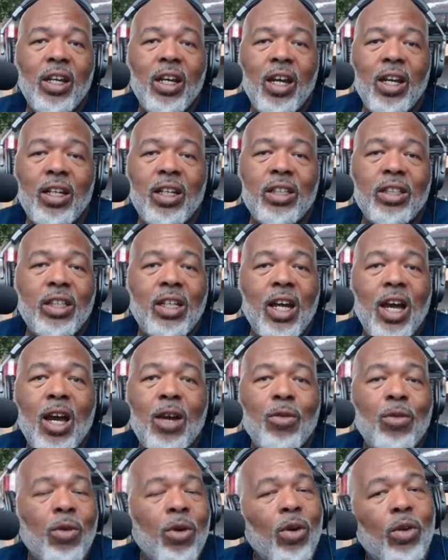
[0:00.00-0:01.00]
and this guy
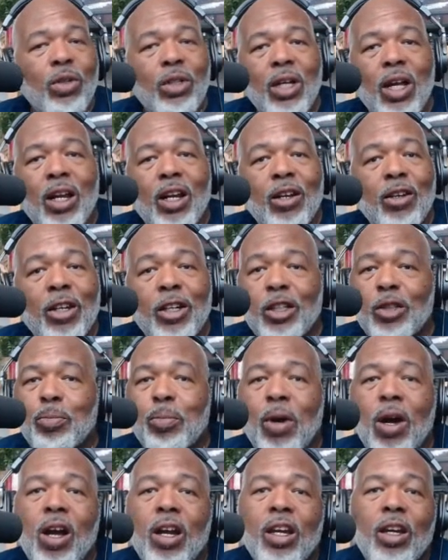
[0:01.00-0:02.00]
rolls out of his
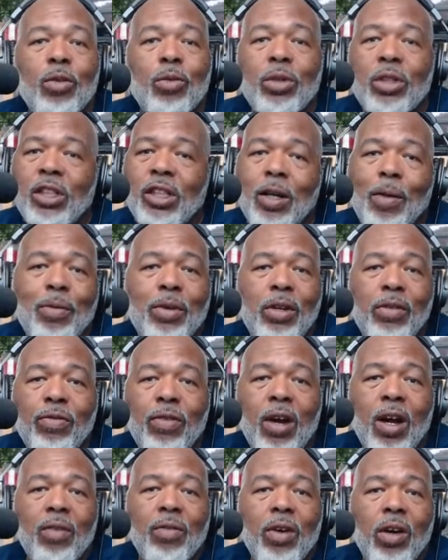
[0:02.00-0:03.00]
pocket with
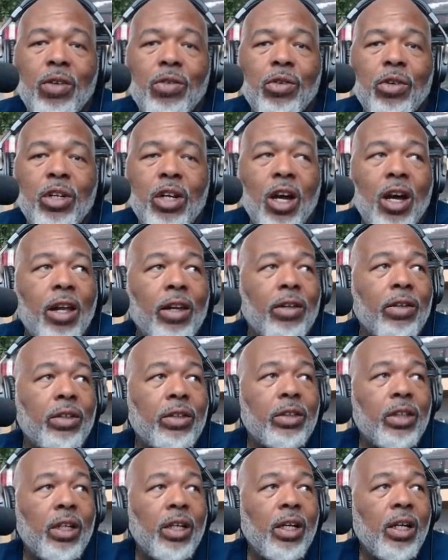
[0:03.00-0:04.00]

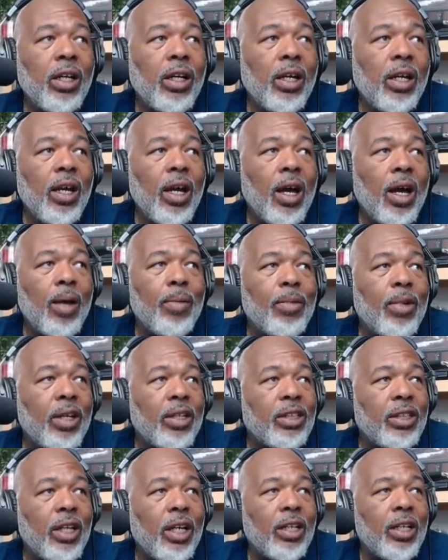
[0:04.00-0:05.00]
$7,500. I'm not
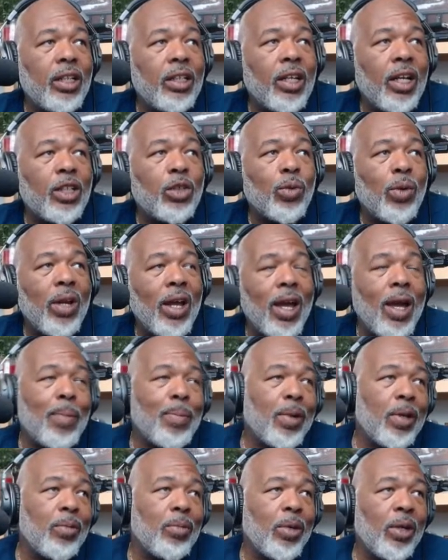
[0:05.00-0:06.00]
saying that that's what
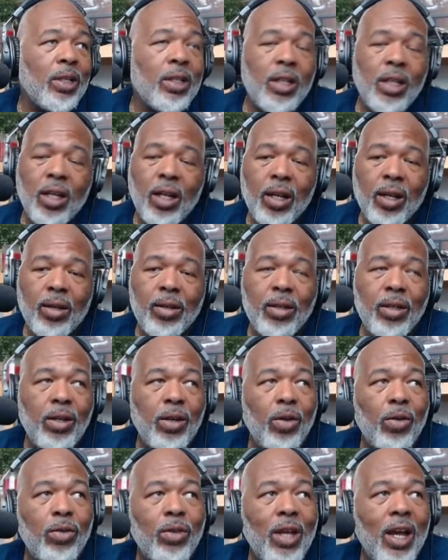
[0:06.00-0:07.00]
happened, but,
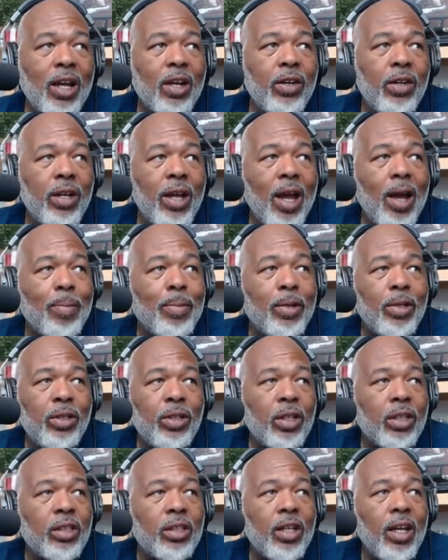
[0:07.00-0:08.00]
that could happen
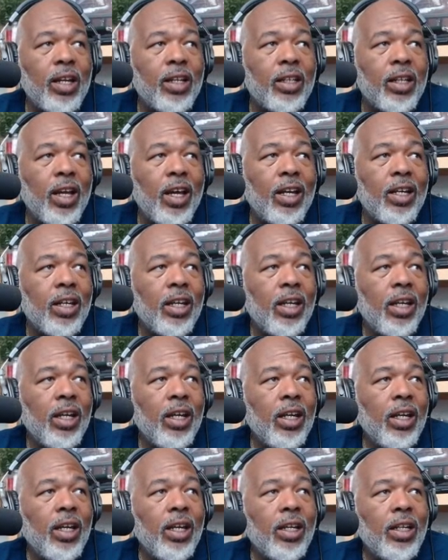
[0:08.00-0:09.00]
just like that.
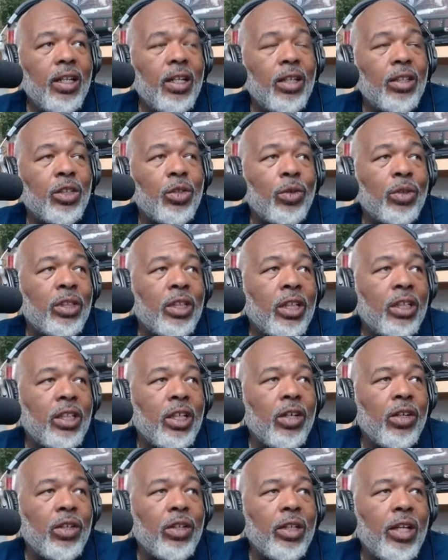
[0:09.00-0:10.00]
So it says
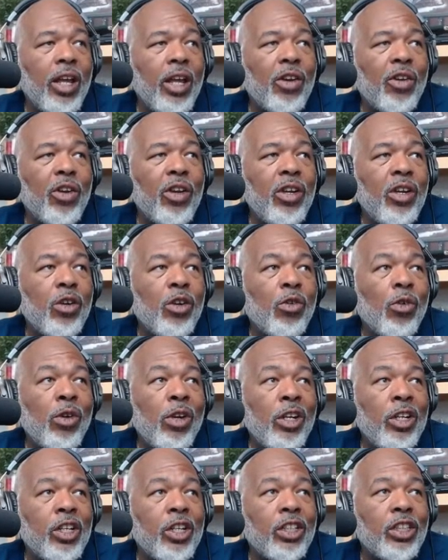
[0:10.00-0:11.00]
here, later he
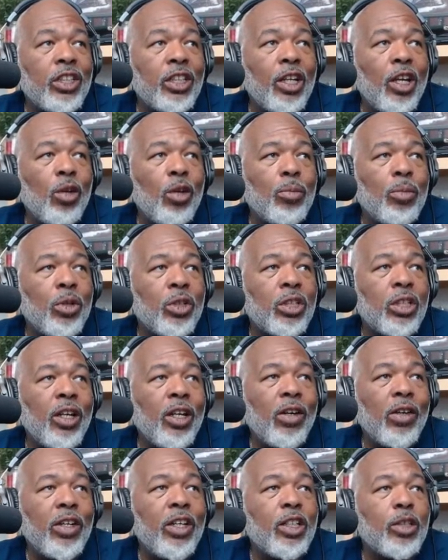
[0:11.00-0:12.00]
agreed to sell
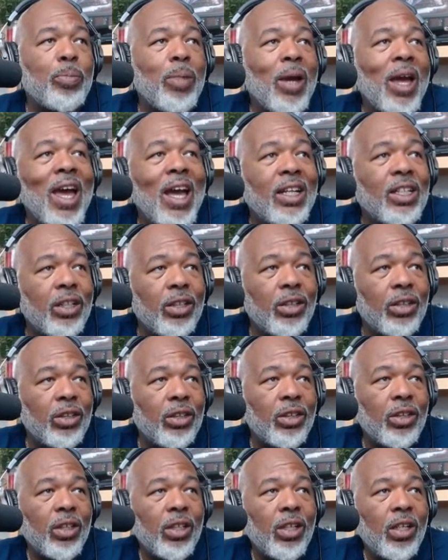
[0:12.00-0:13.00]
Bushnell his patches,